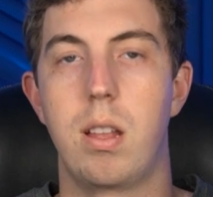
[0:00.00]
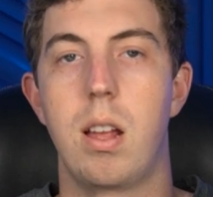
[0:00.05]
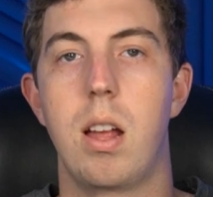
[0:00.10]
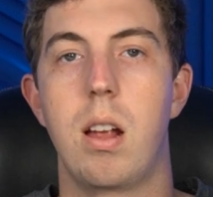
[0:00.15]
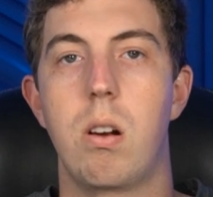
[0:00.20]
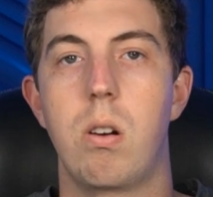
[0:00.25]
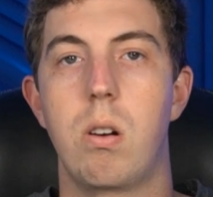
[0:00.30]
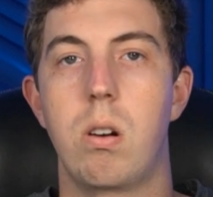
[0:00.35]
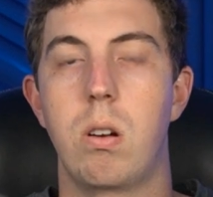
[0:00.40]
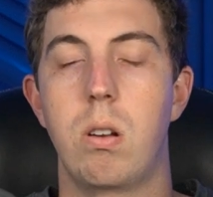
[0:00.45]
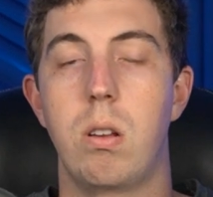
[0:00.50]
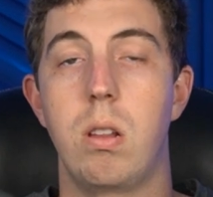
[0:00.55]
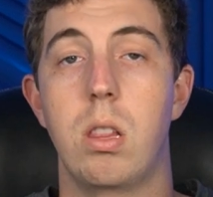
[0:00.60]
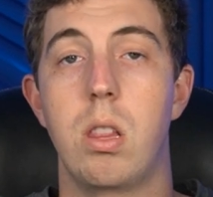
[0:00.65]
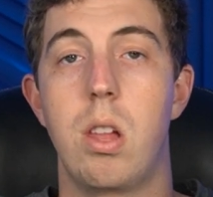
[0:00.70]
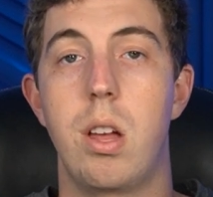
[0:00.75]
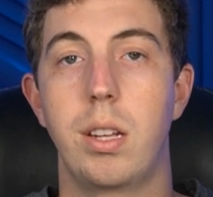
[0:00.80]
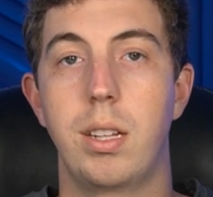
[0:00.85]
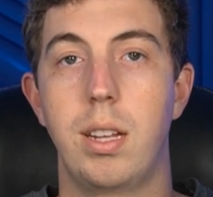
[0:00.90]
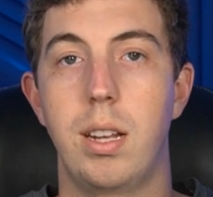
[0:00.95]
that are
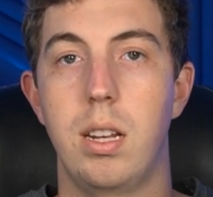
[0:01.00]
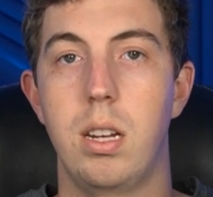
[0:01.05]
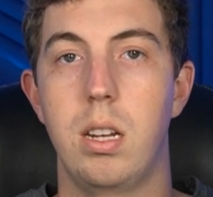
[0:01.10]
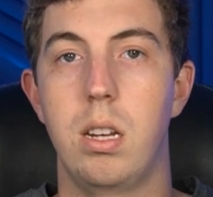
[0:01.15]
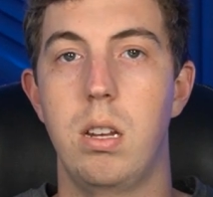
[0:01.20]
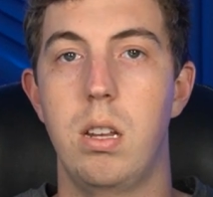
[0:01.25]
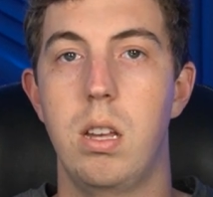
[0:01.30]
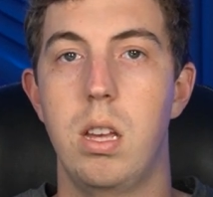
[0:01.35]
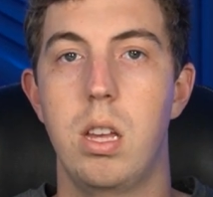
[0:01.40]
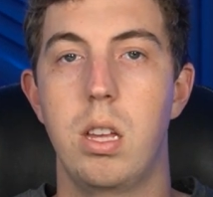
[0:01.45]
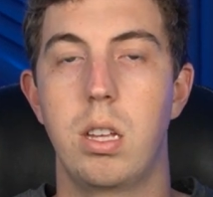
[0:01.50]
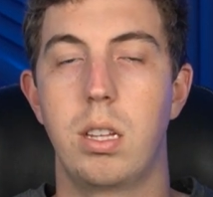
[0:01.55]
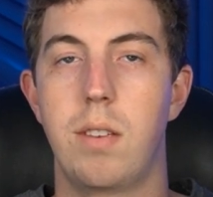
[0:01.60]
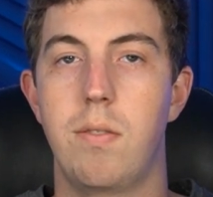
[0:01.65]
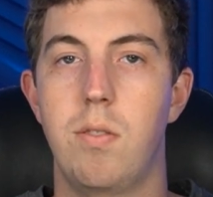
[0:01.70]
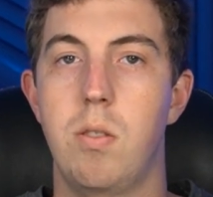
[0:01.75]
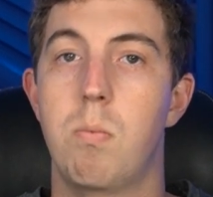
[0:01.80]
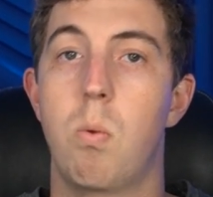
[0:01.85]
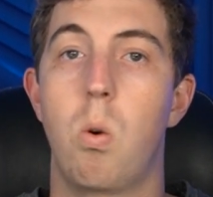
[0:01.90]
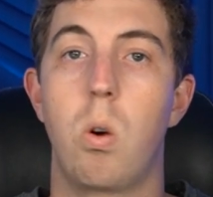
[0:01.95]
elongated give
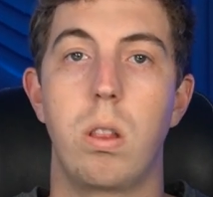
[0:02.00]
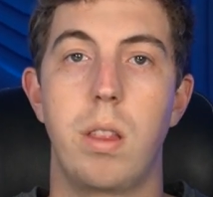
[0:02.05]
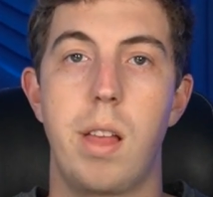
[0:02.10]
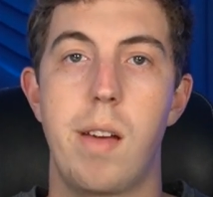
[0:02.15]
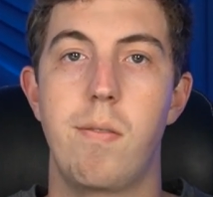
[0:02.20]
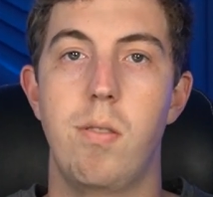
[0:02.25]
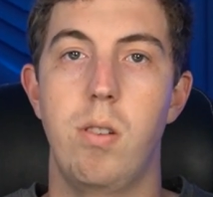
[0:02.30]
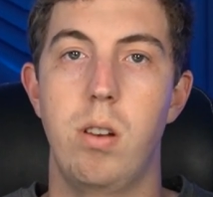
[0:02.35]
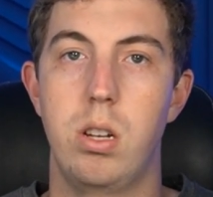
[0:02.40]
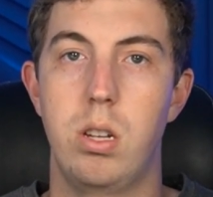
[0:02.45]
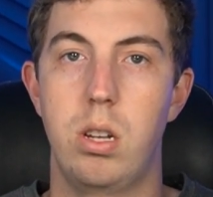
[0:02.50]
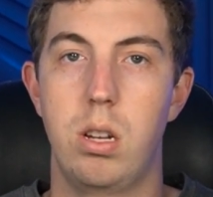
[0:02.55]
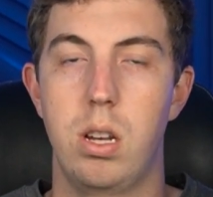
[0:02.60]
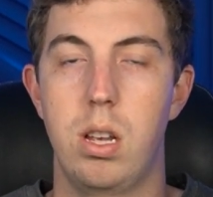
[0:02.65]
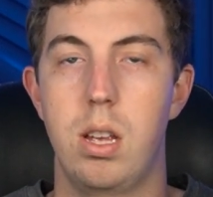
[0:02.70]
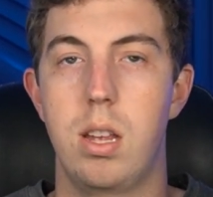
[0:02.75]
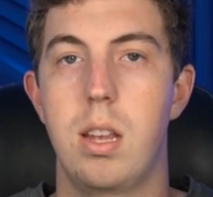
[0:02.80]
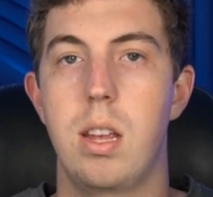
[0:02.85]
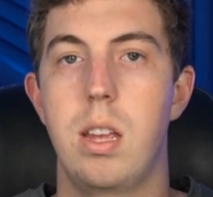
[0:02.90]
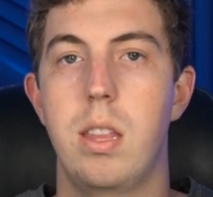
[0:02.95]
you more leverage,
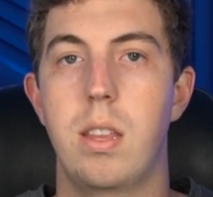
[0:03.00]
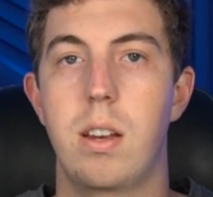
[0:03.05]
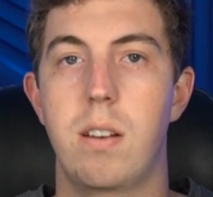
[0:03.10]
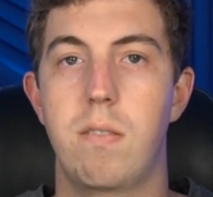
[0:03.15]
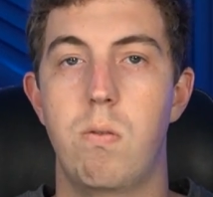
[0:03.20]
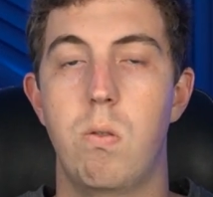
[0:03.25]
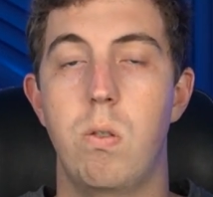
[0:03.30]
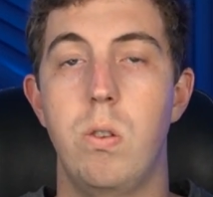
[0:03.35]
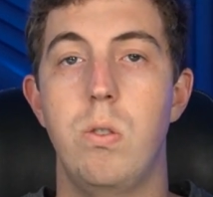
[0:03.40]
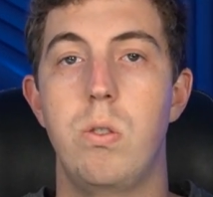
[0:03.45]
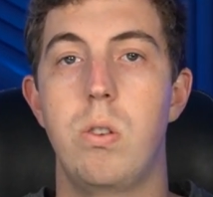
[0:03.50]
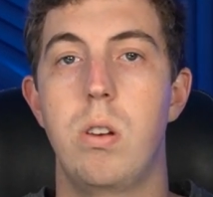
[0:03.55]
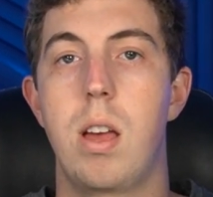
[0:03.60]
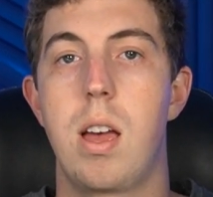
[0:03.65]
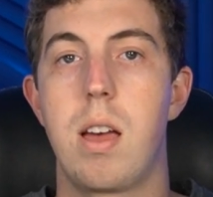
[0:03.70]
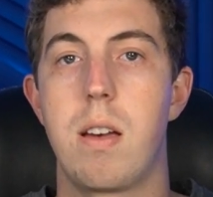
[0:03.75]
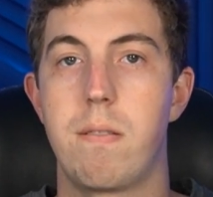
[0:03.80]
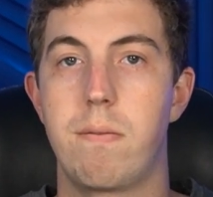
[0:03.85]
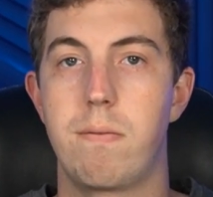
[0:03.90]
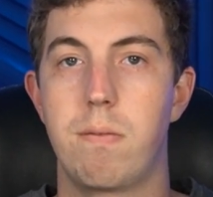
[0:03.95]
and therefore you should
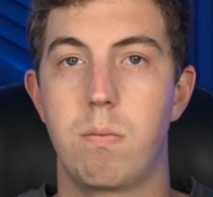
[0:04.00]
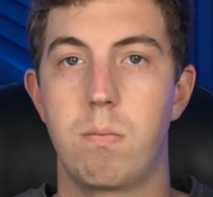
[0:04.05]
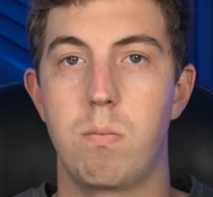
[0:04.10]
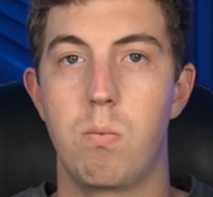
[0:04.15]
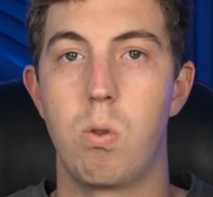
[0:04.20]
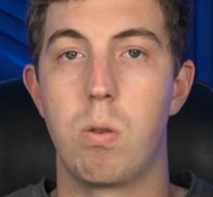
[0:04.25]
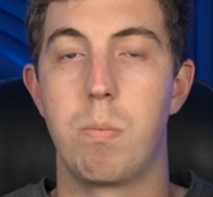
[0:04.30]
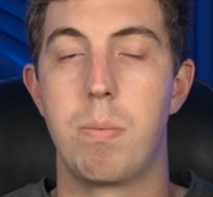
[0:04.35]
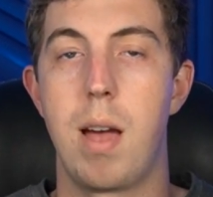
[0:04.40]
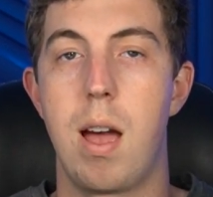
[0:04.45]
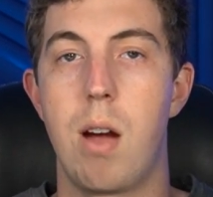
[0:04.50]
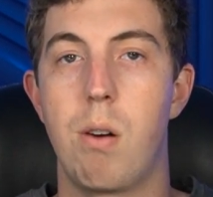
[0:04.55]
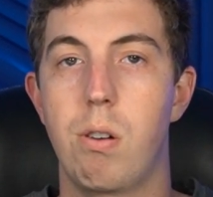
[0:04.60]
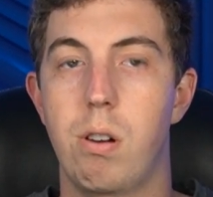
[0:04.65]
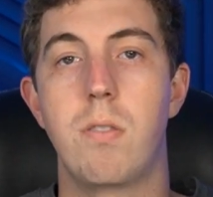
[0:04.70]
have more power.